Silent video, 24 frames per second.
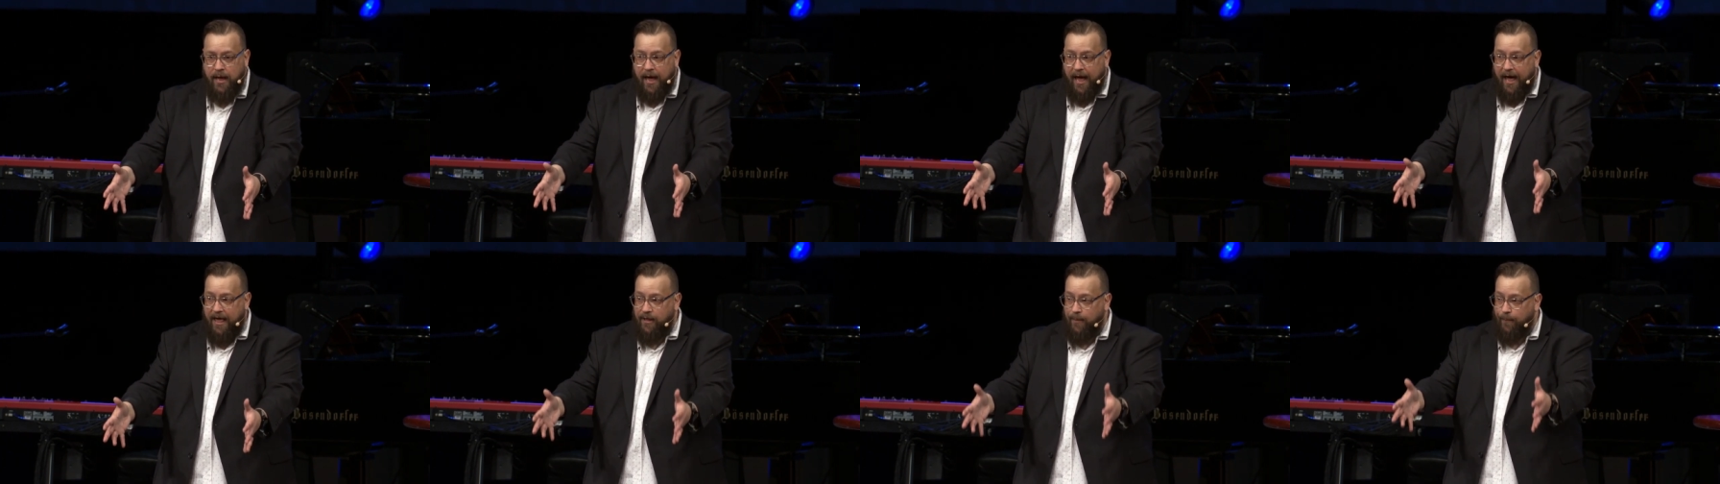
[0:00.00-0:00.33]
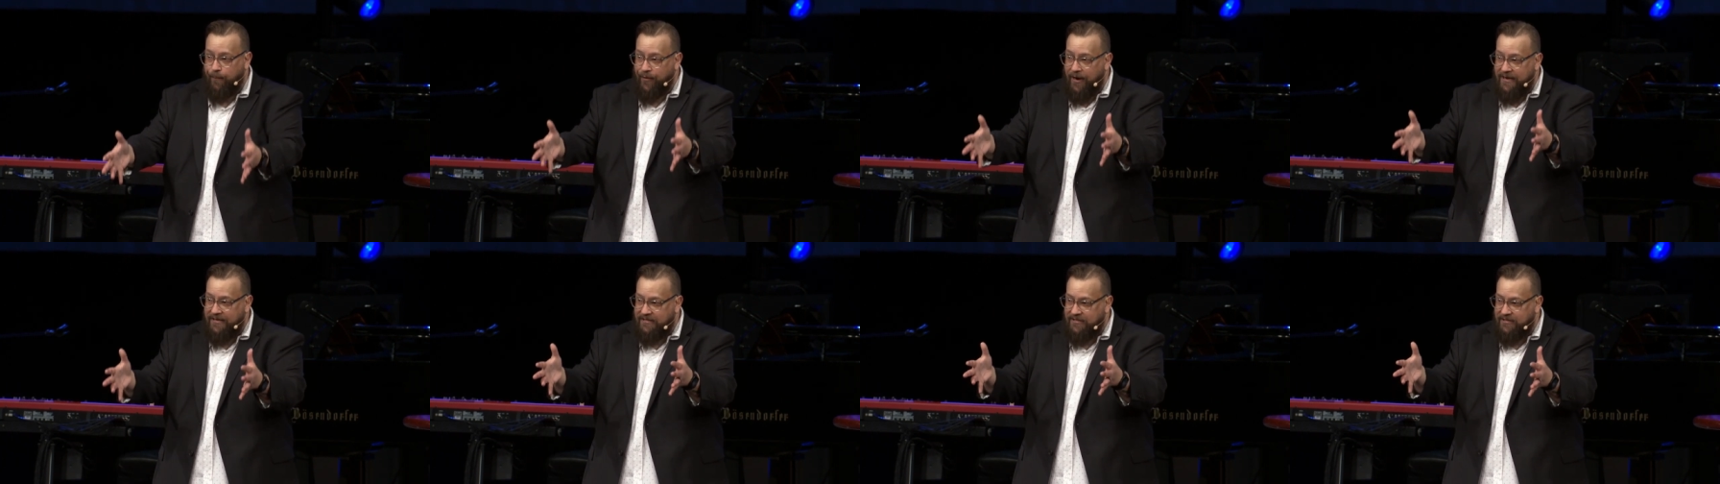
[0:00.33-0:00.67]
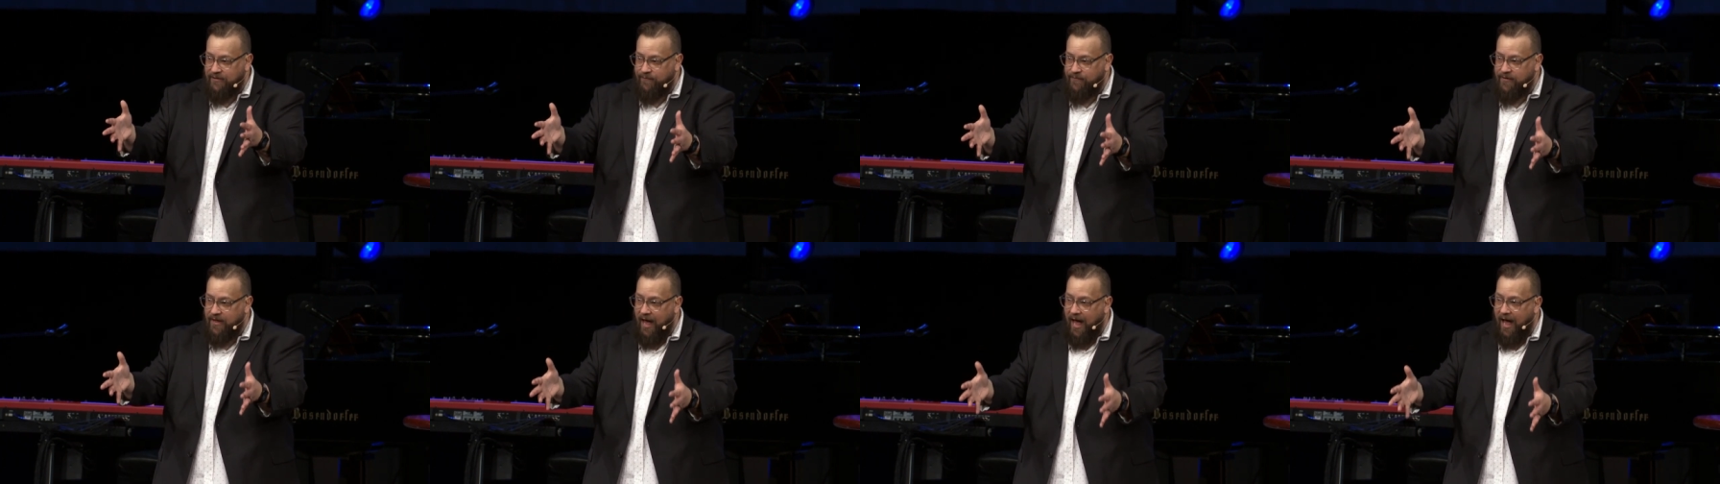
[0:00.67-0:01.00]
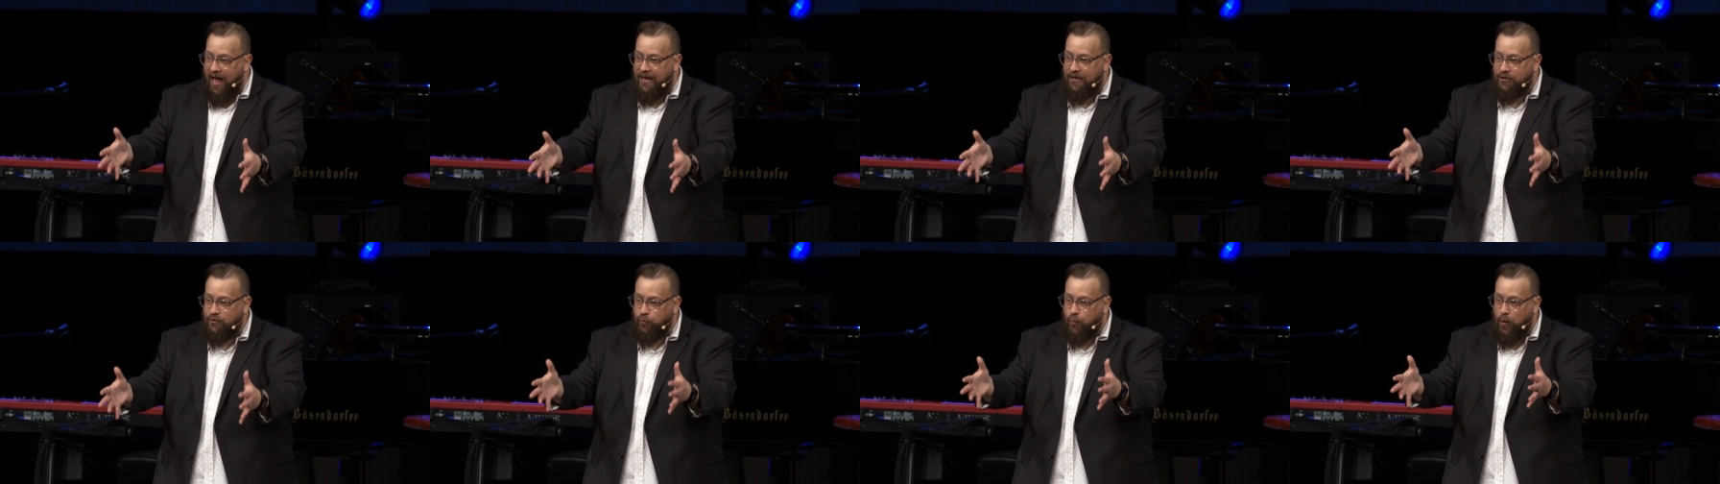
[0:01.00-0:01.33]
and the presence of
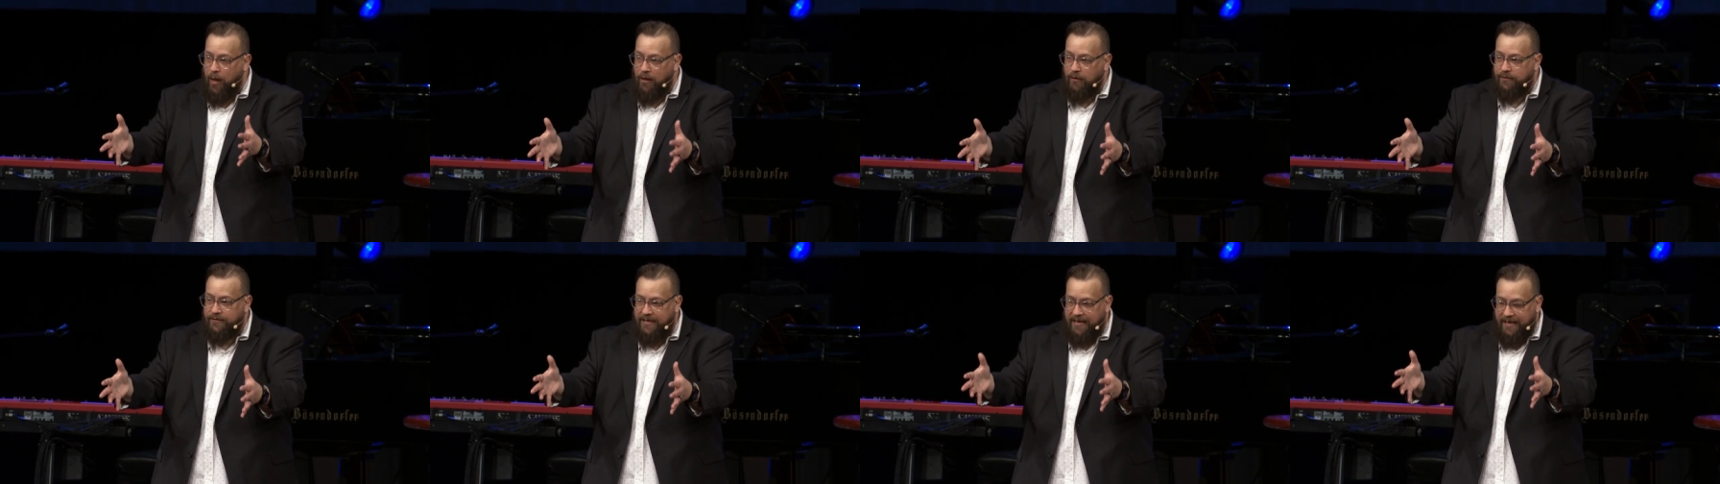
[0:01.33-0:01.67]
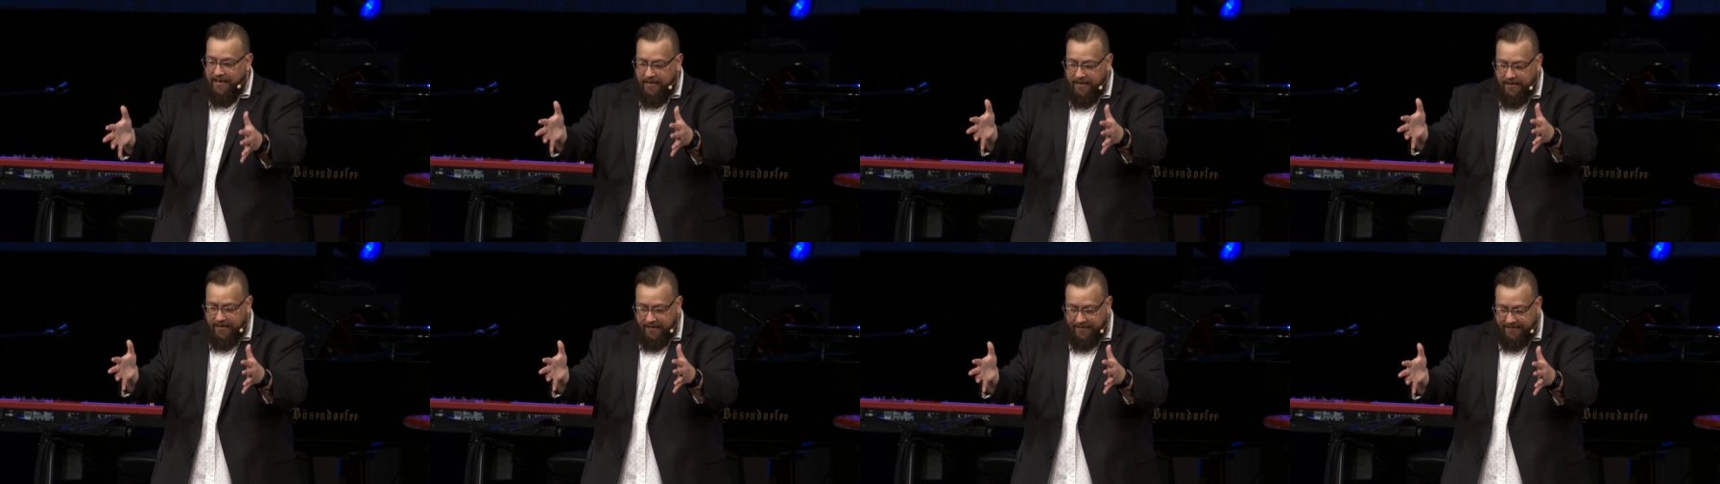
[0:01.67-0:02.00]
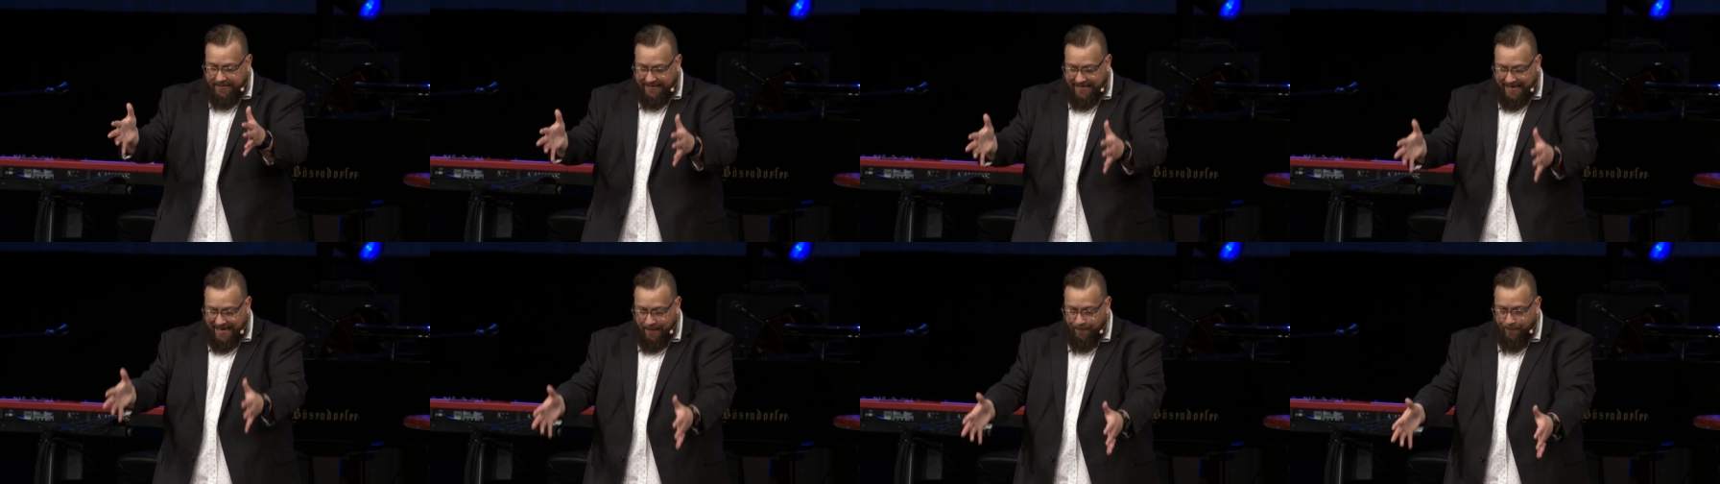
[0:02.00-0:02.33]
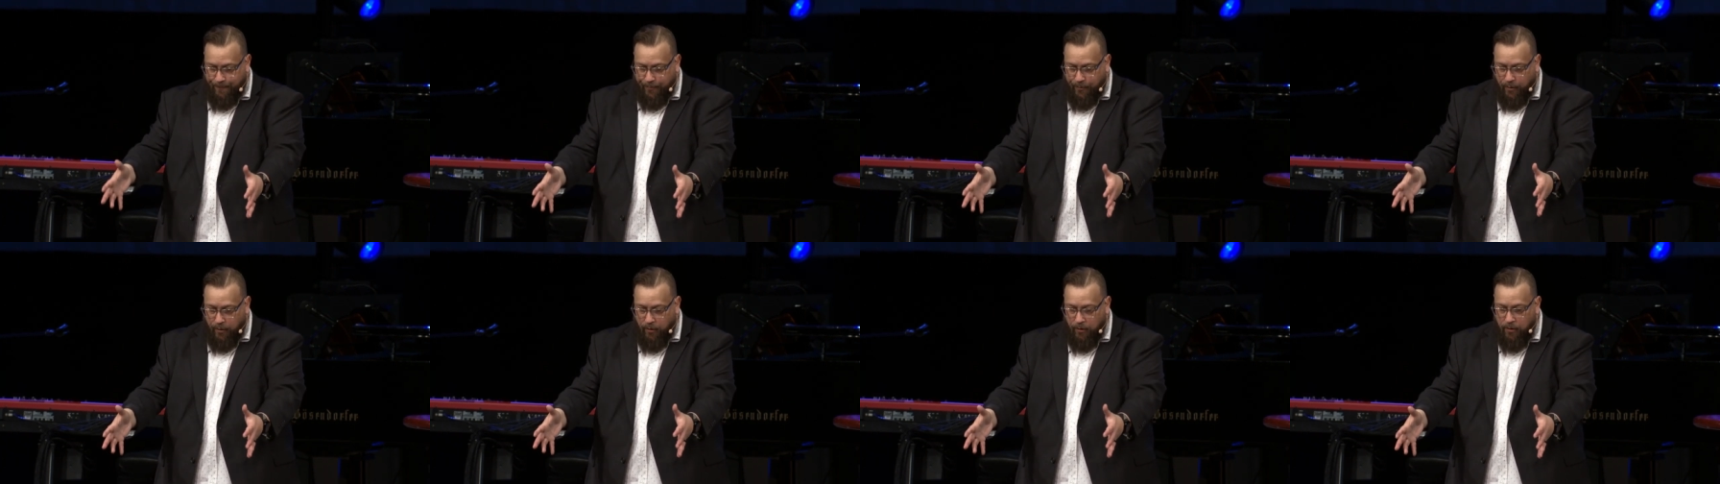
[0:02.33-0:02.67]
God dwelt in the
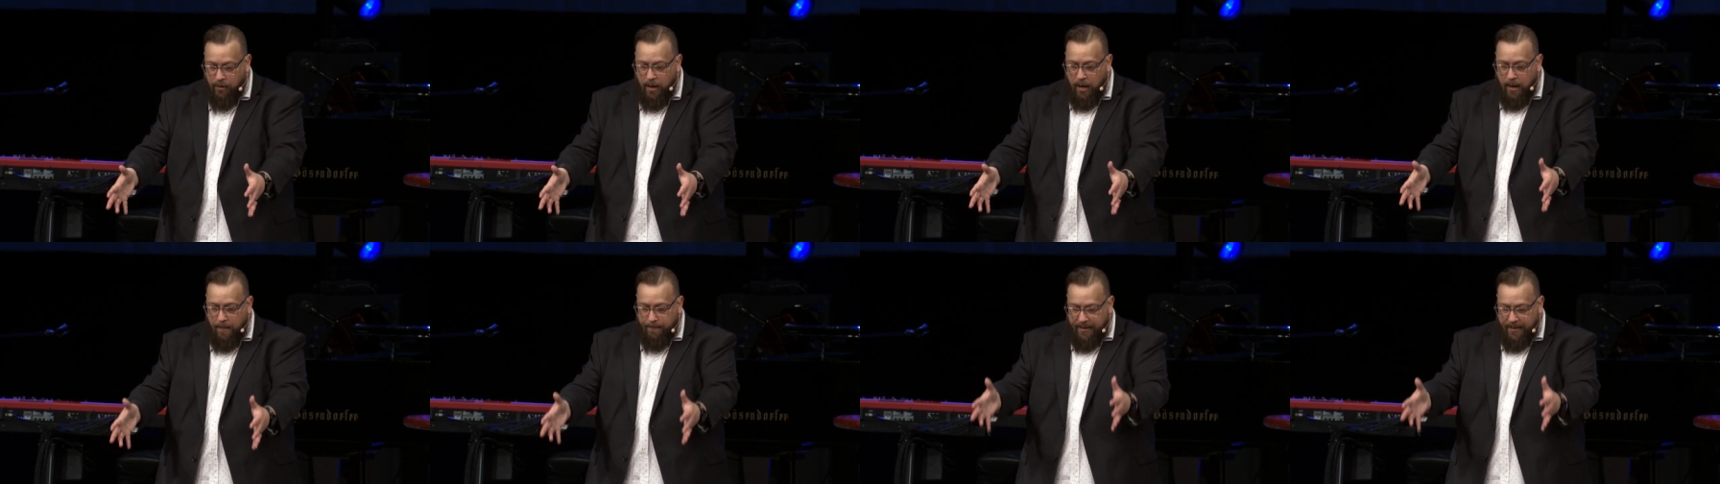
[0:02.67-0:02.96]
temple